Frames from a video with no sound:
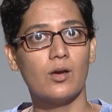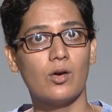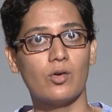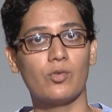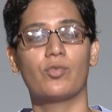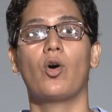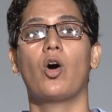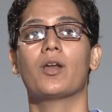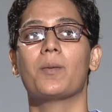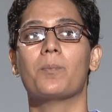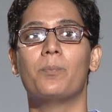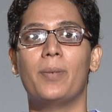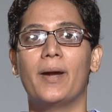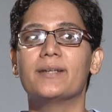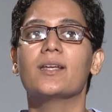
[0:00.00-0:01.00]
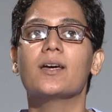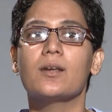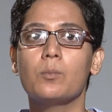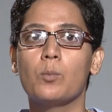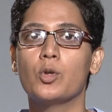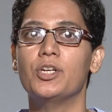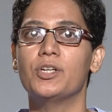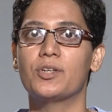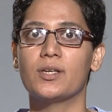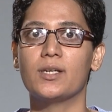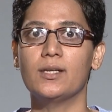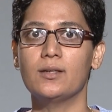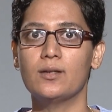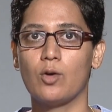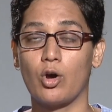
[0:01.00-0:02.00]
for a better
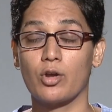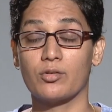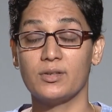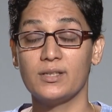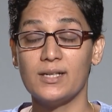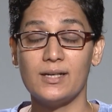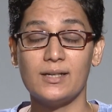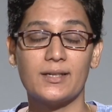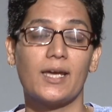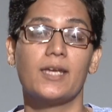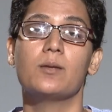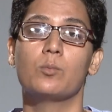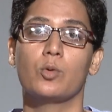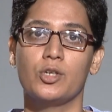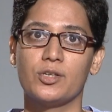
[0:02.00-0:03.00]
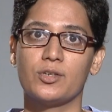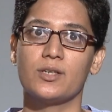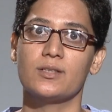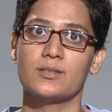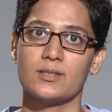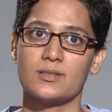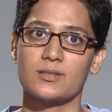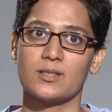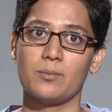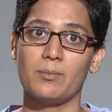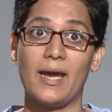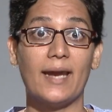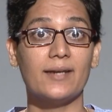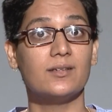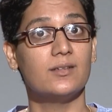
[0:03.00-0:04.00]
monitoring or real-time monitoring system
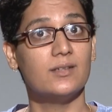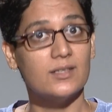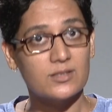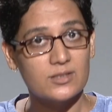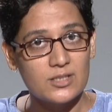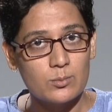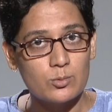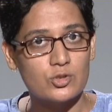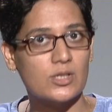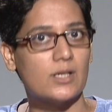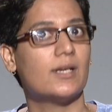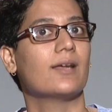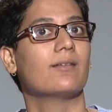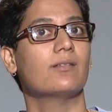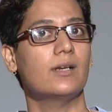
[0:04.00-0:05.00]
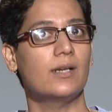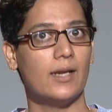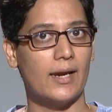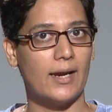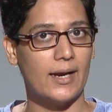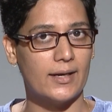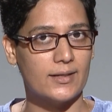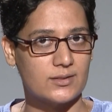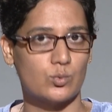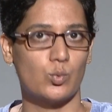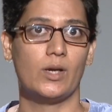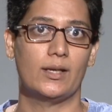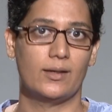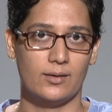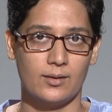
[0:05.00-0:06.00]
at distribution level as
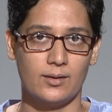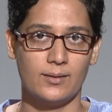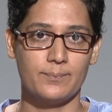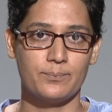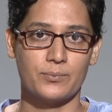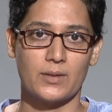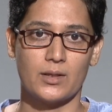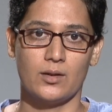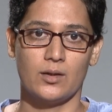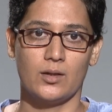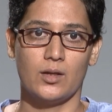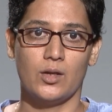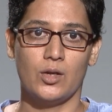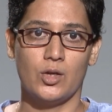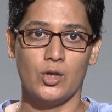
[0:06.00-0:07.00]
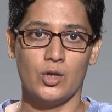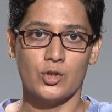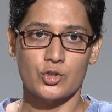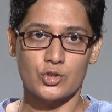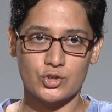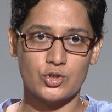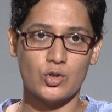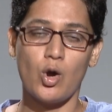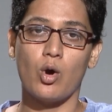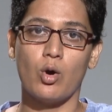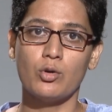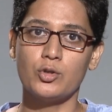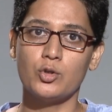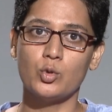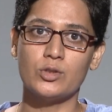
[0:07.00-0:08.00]
well. So
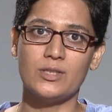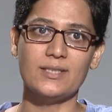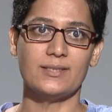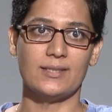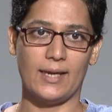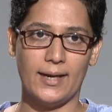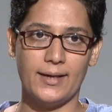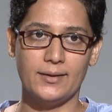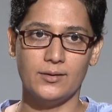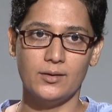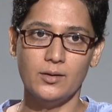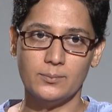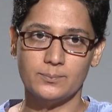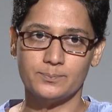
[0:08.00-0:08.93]
to this end,